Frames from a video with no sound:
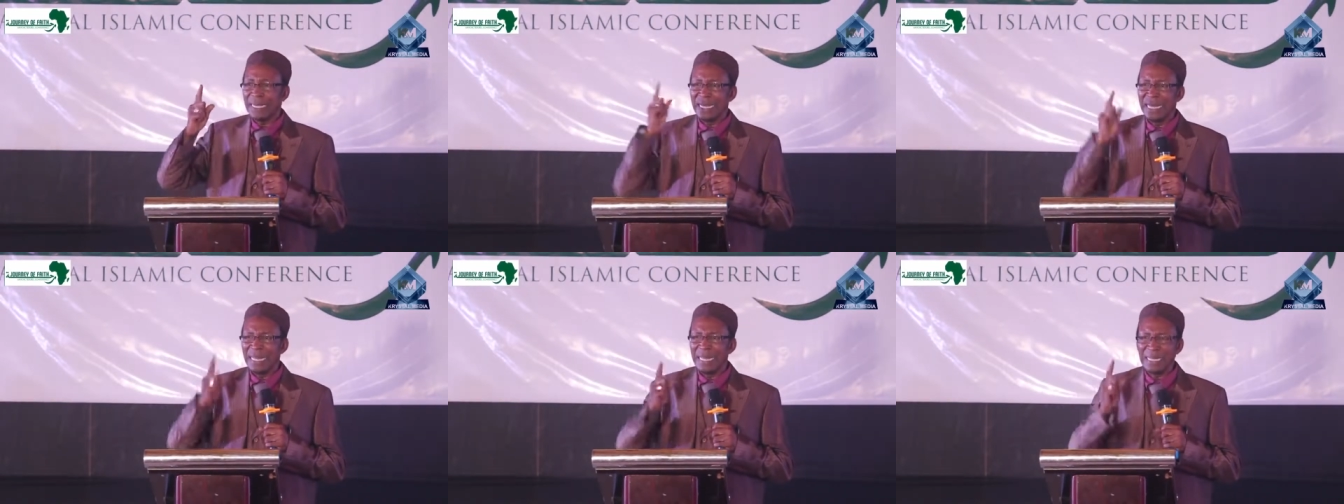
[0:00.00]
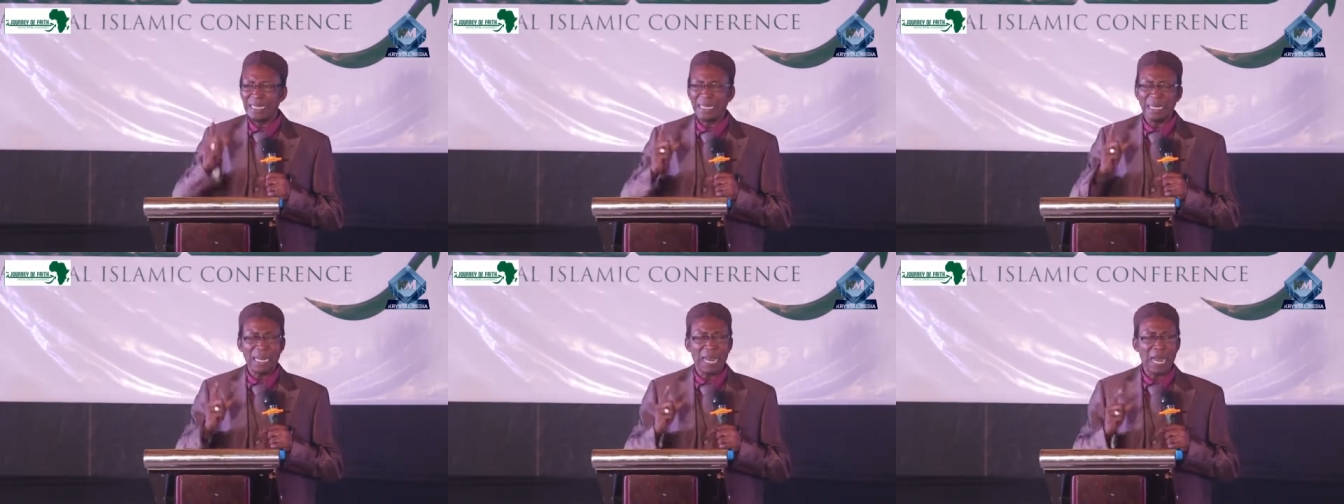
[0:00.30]

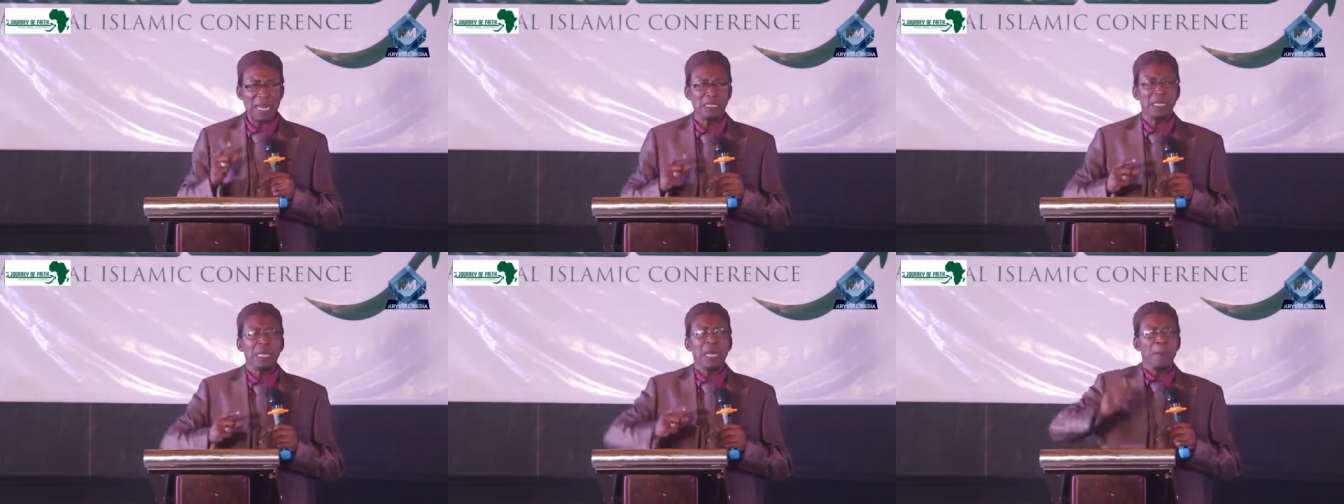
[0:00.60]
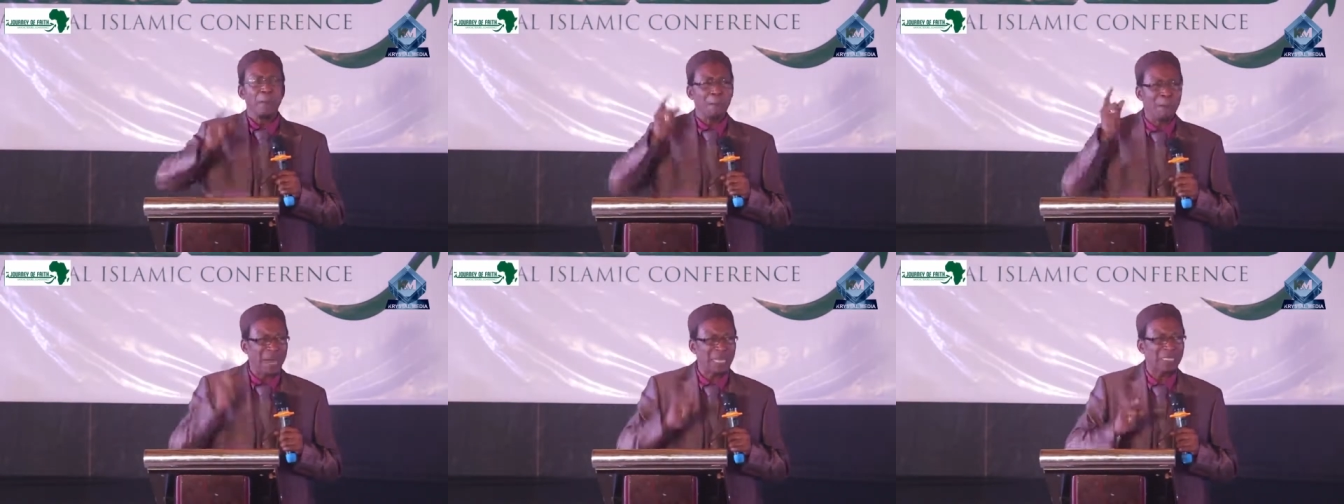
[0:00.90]
England
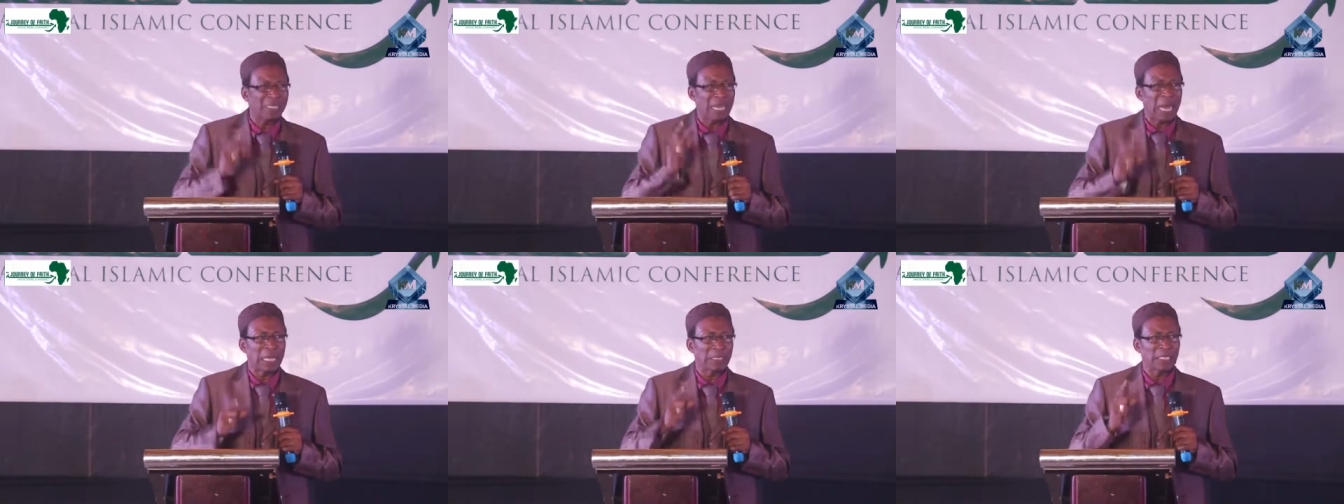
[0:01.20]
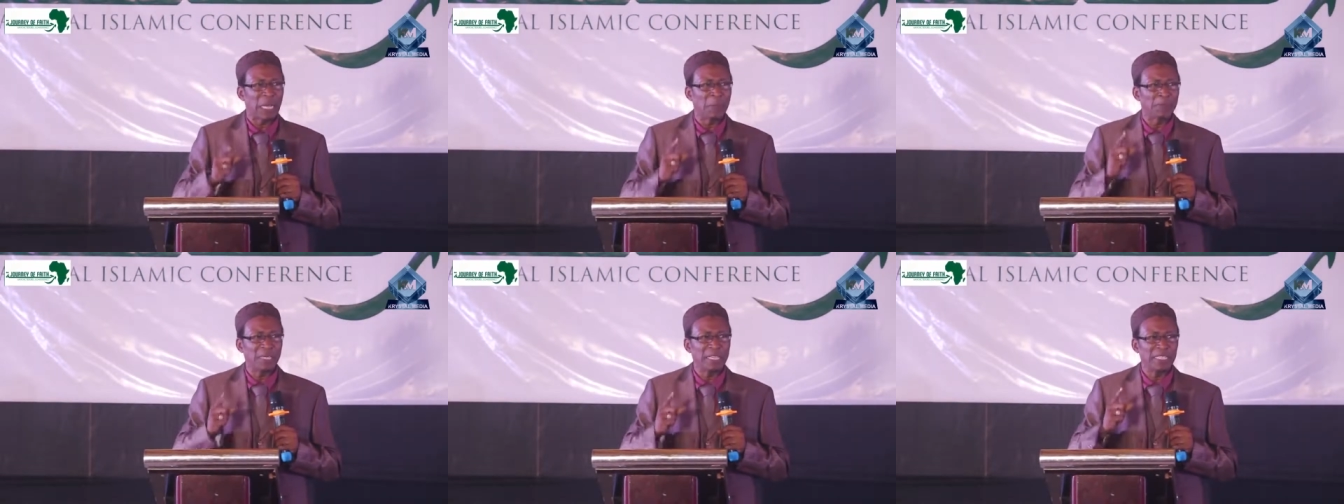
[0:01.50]
must
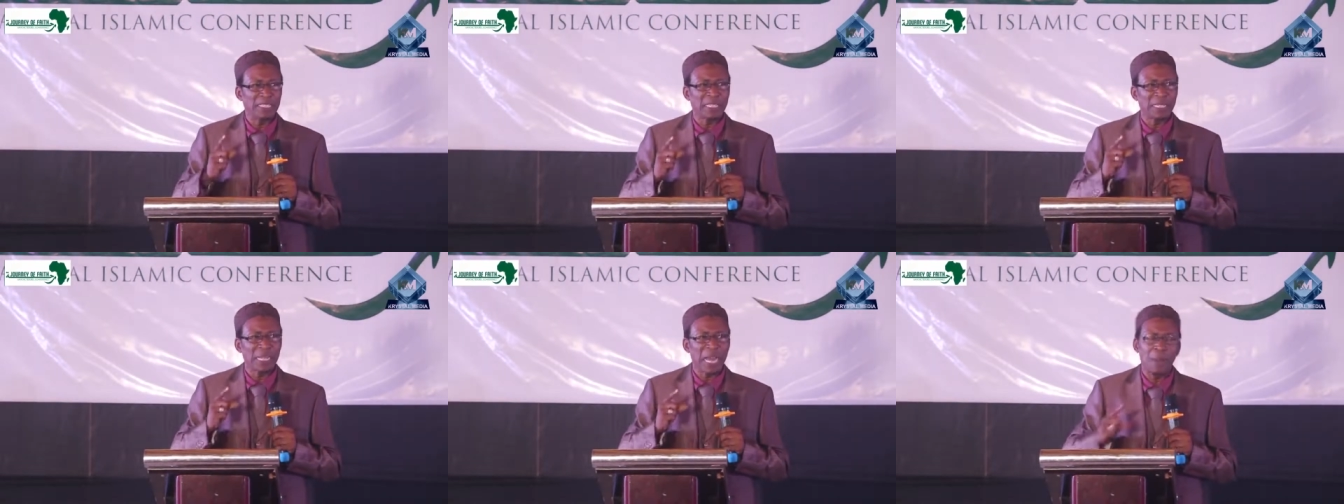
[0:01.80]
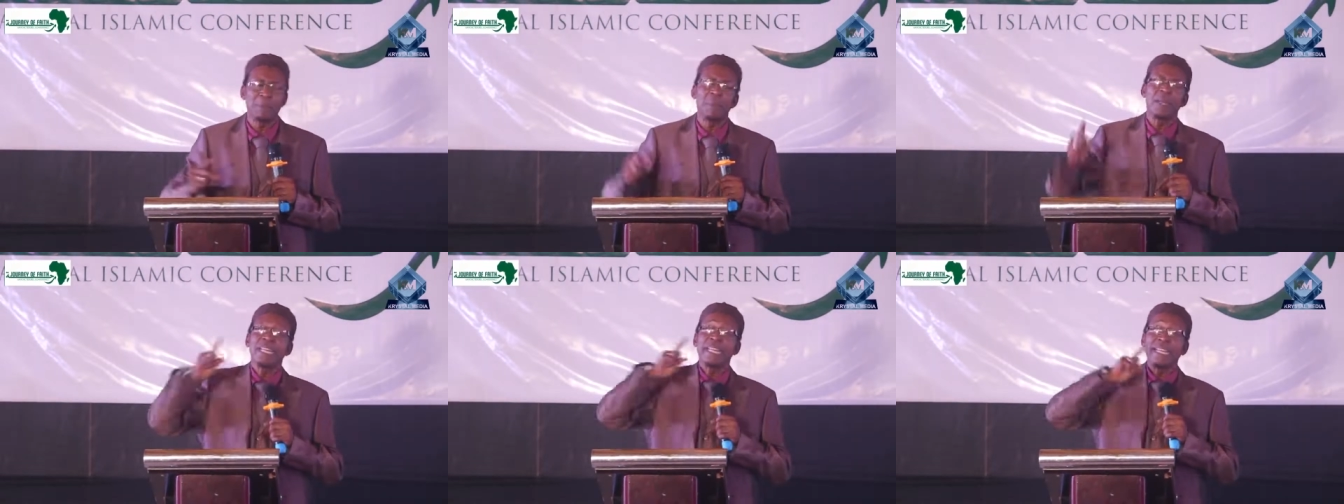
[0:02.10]
accept
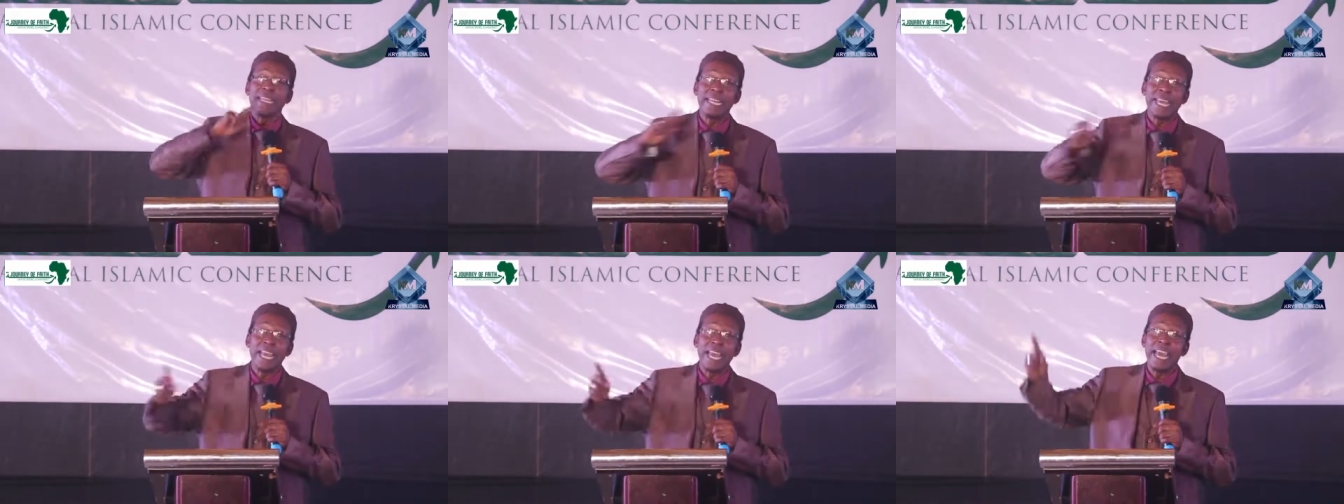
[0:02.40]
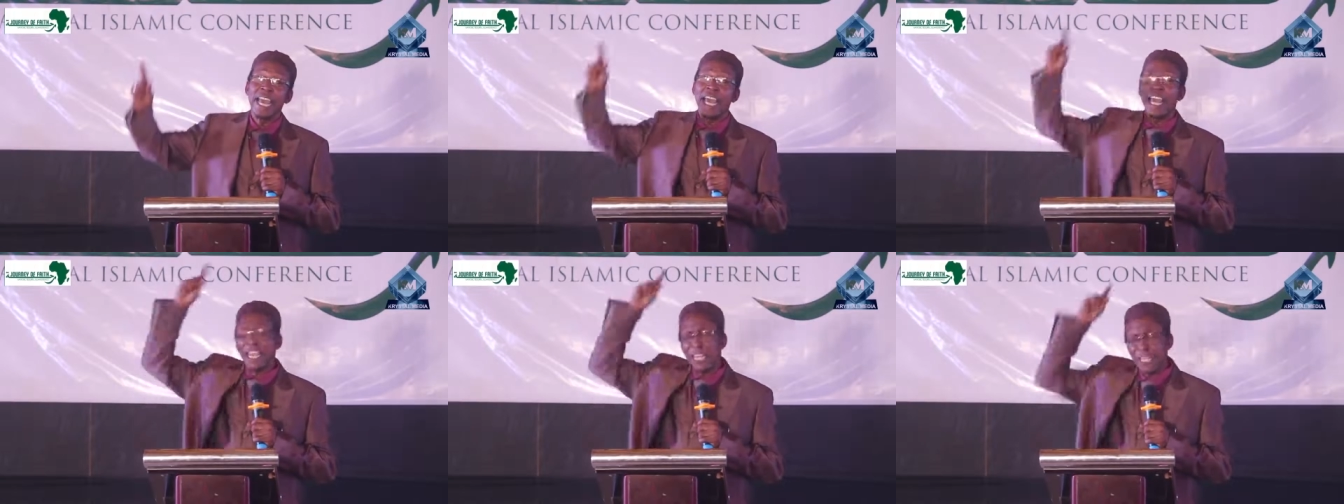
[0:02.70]
Islam,
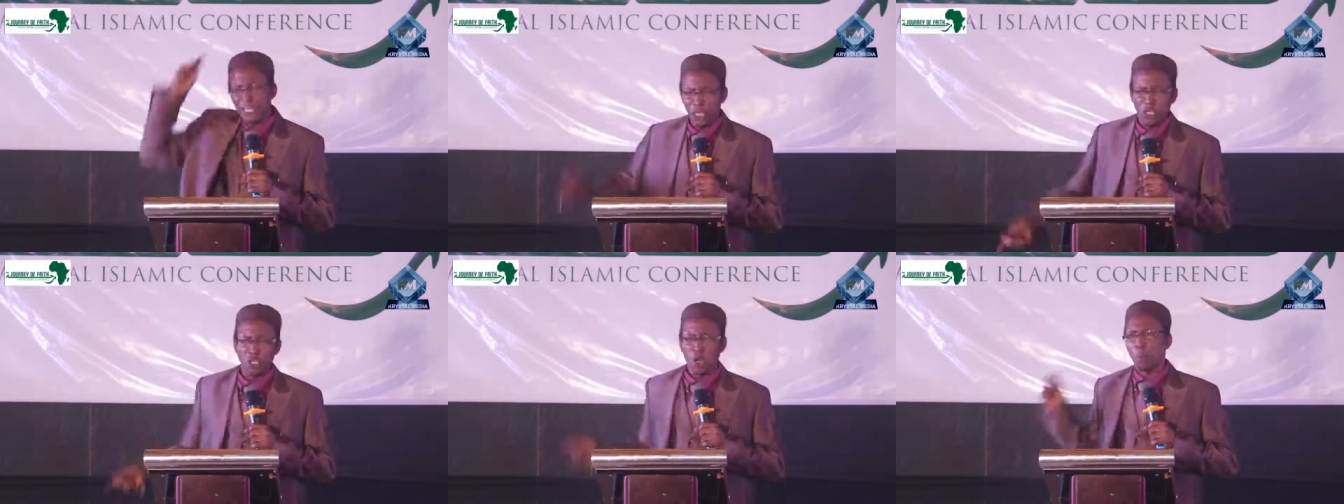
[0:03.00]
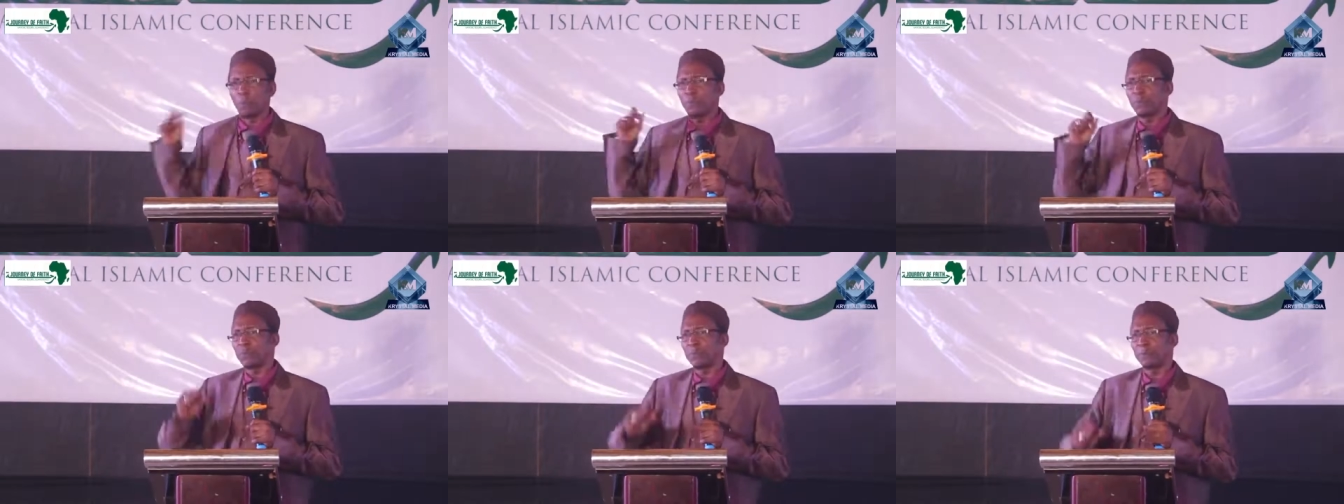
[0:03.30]
nay,
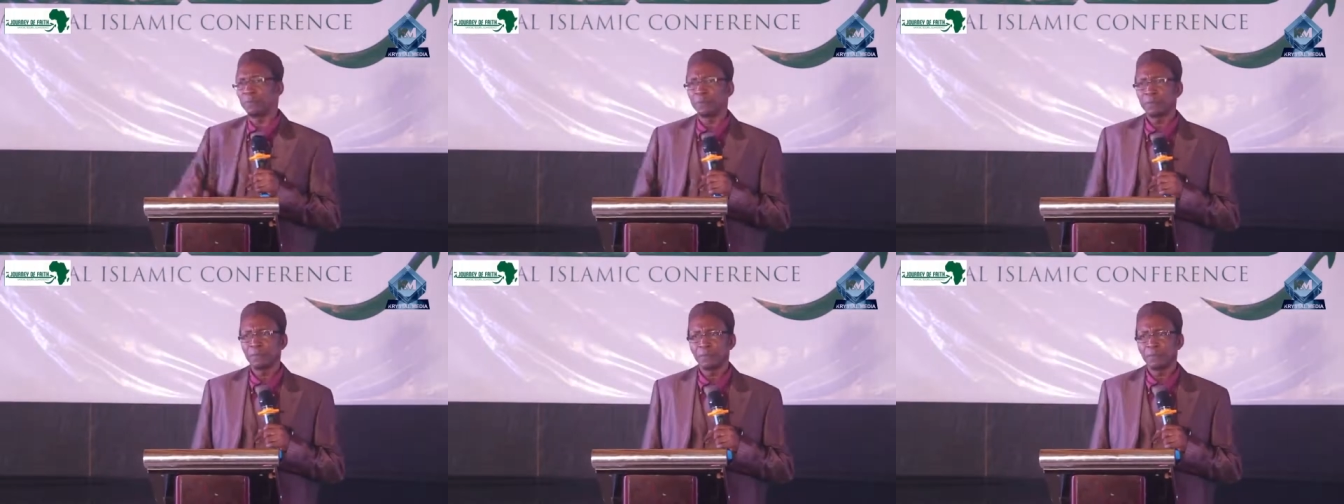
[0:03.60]
Europe.